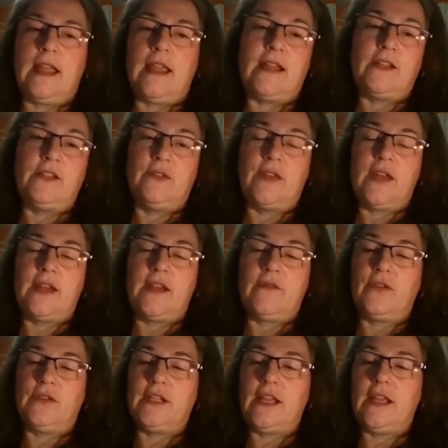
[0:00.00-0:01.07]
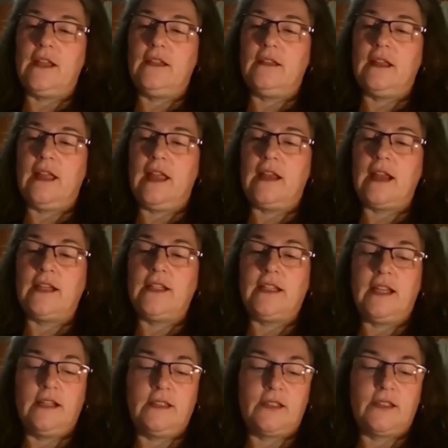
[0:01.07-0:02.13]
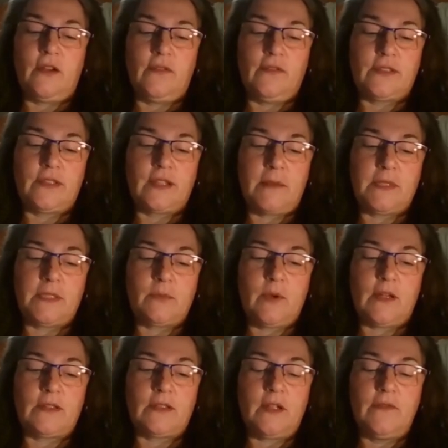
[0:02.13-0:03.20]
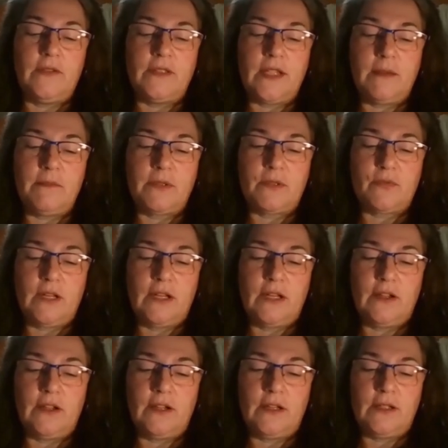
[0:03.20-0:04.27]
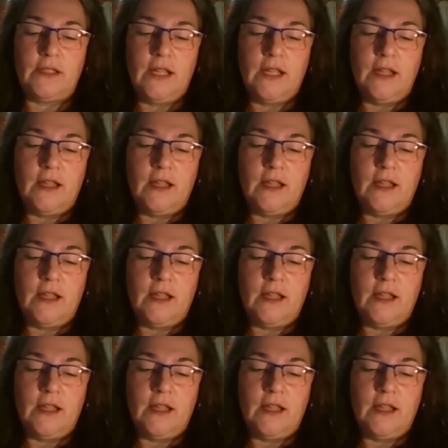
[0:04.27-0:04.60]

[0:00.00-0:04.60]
and I do that every day. And I take sulfazyme as well. Sulfazyme is really good.